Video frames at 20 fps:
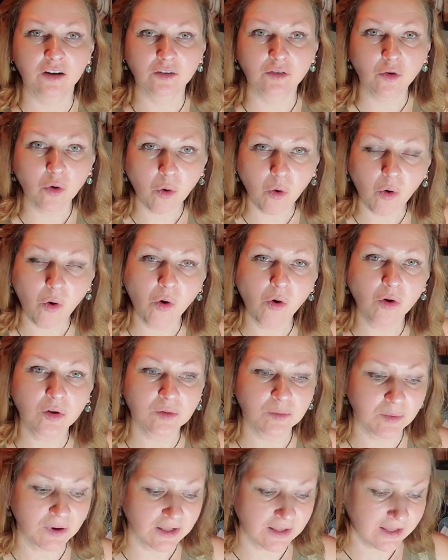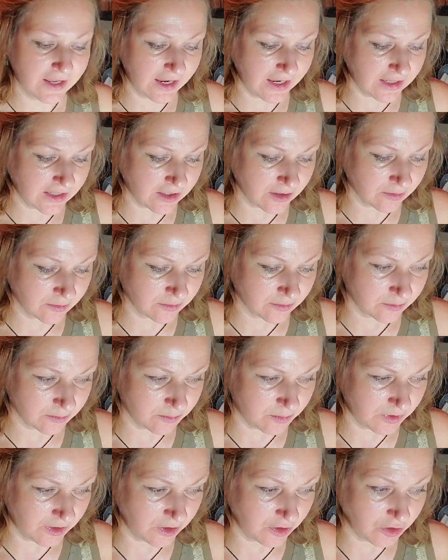cold, but they can
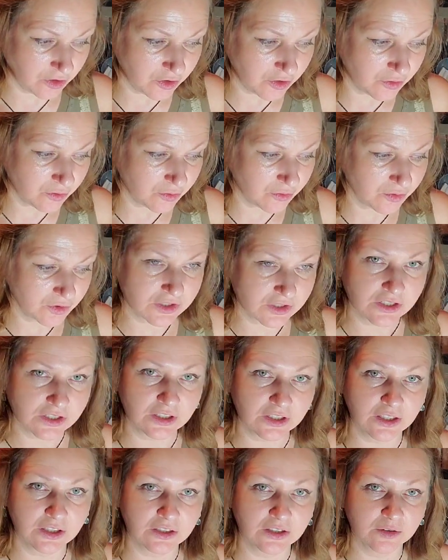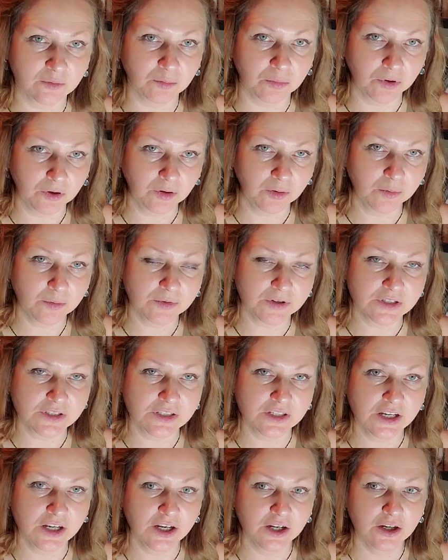be used in a purpose